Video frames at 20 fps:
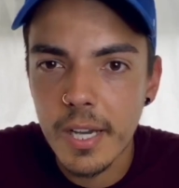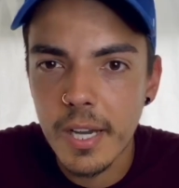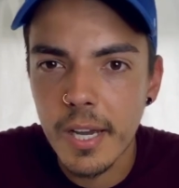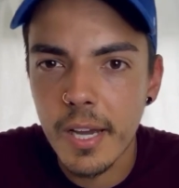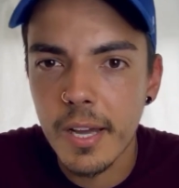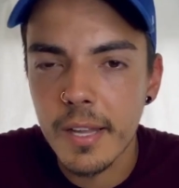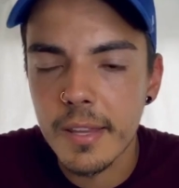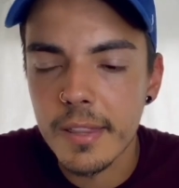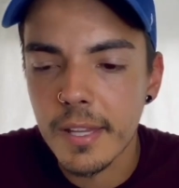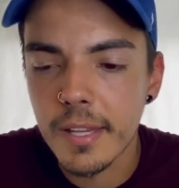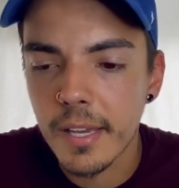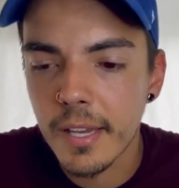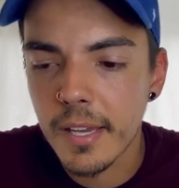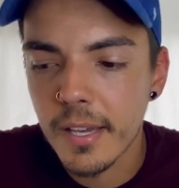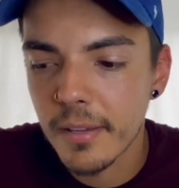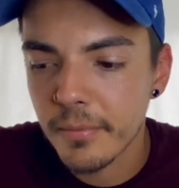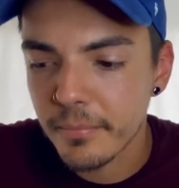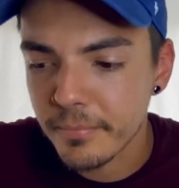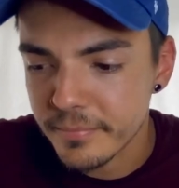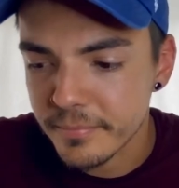I think
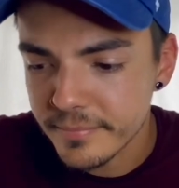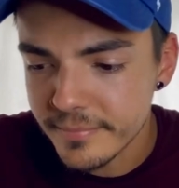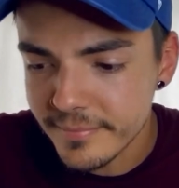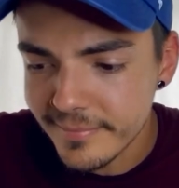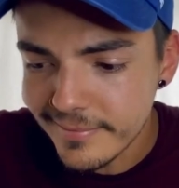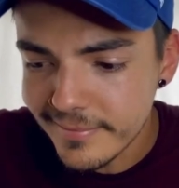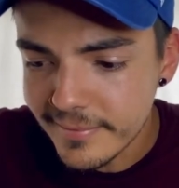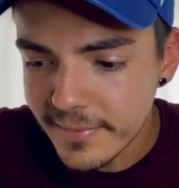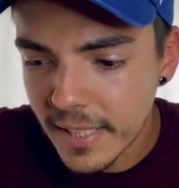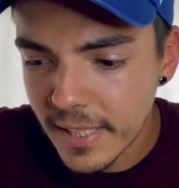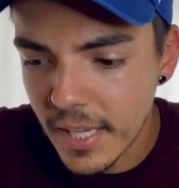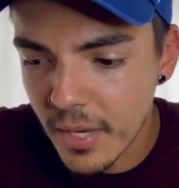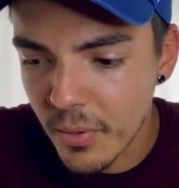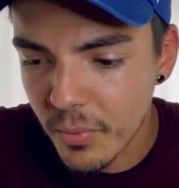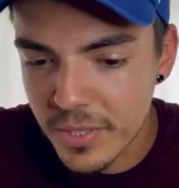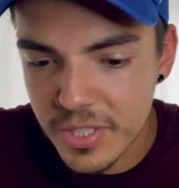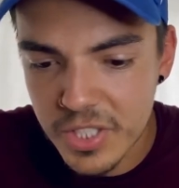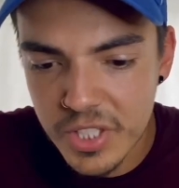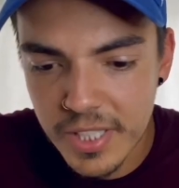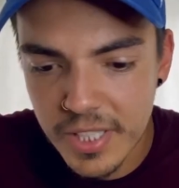it
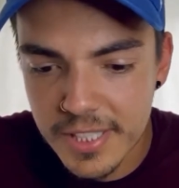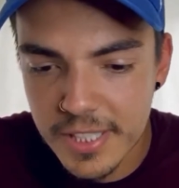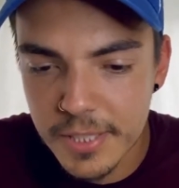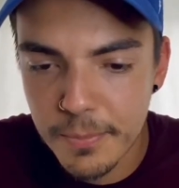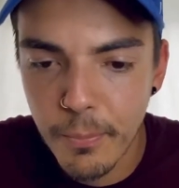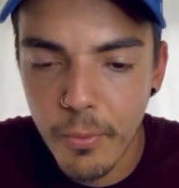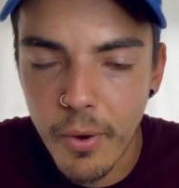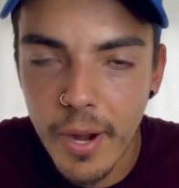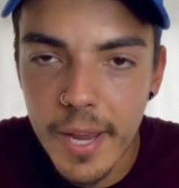was just spray